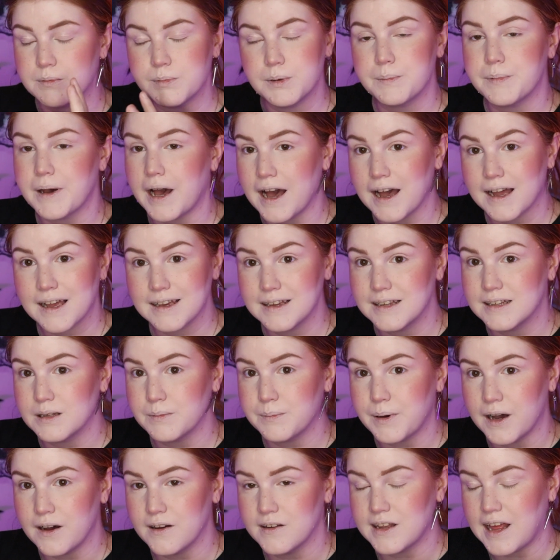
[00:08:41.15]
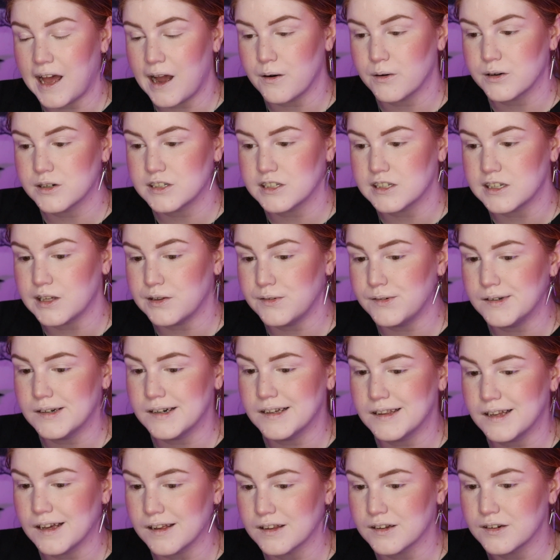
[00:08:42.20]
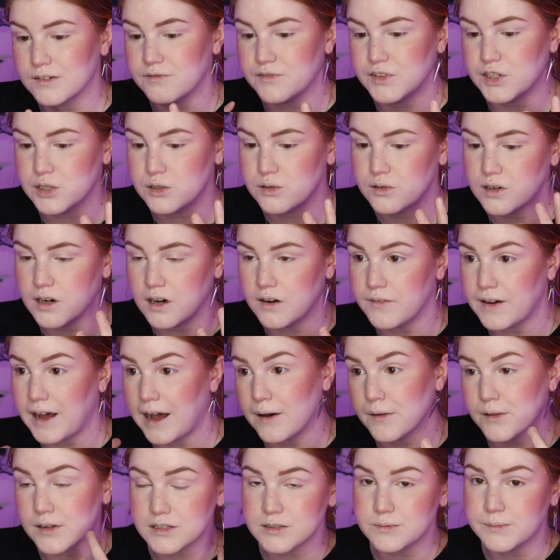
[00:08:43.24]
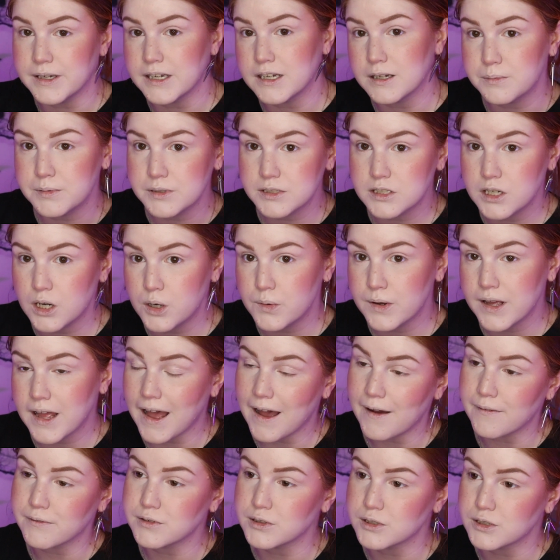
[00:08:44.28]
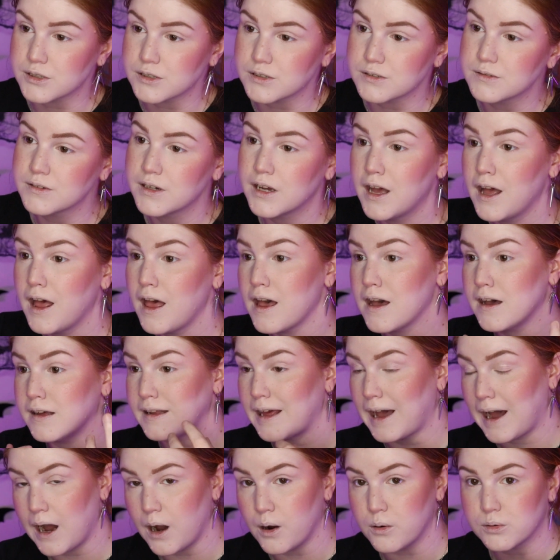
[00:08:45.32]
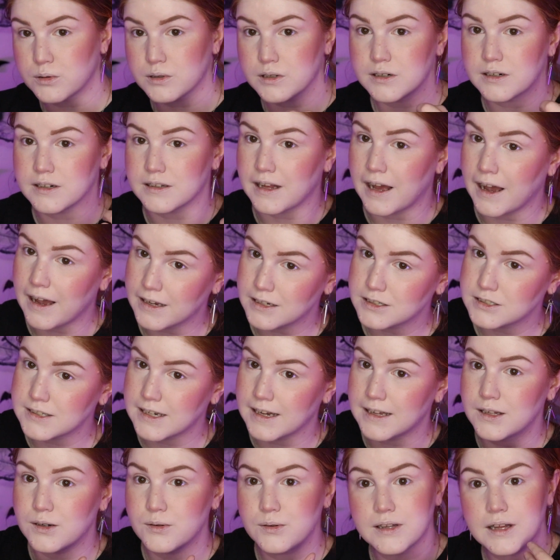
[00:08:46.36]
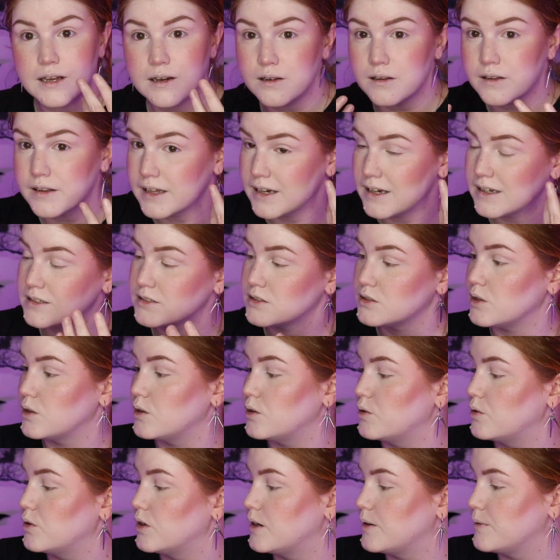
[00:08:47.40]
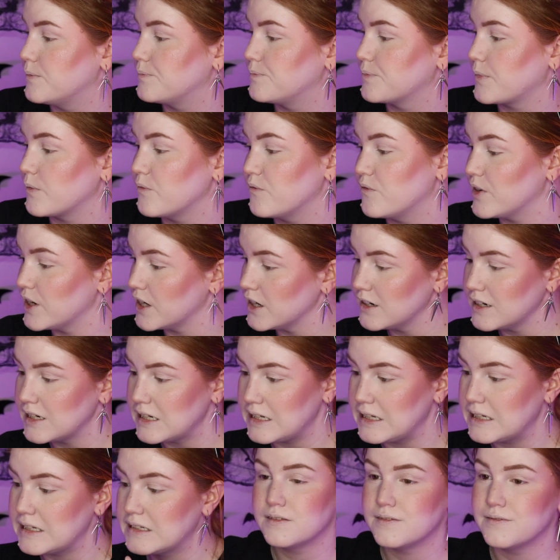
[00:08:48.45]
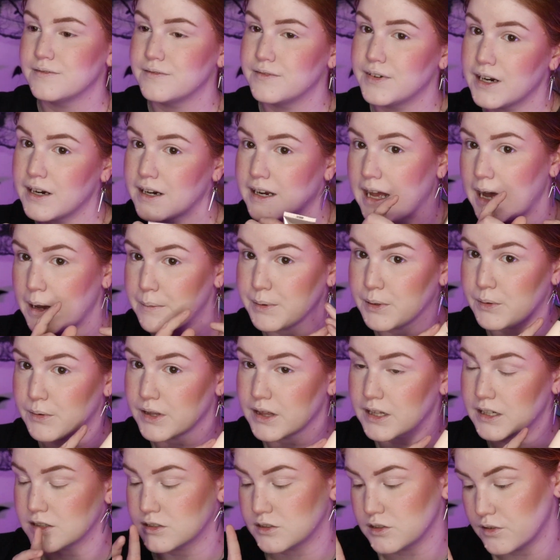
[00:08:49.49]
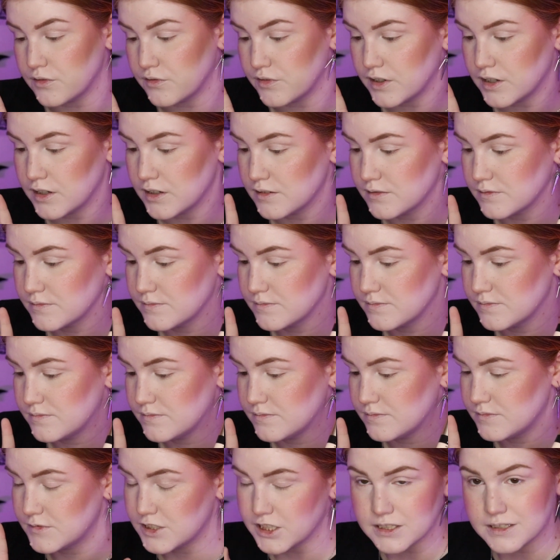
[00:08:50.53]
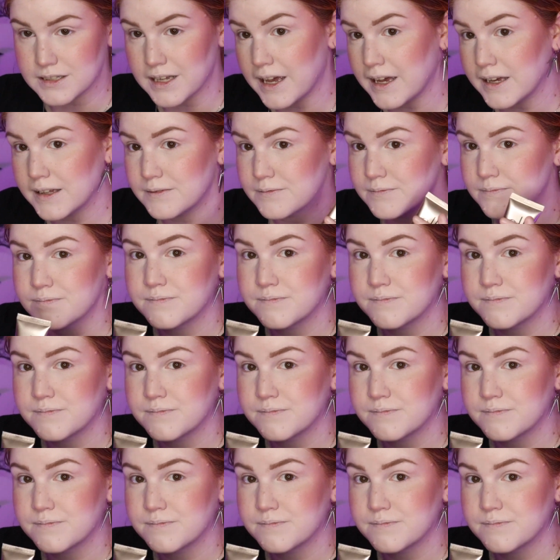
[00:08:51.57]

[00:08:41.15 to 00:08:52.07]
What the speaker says: I'll be back in about an hour to give you another view of how this makeup is going after an hour and eyeshadow and all that. So I'm very happy with this so far, just saying.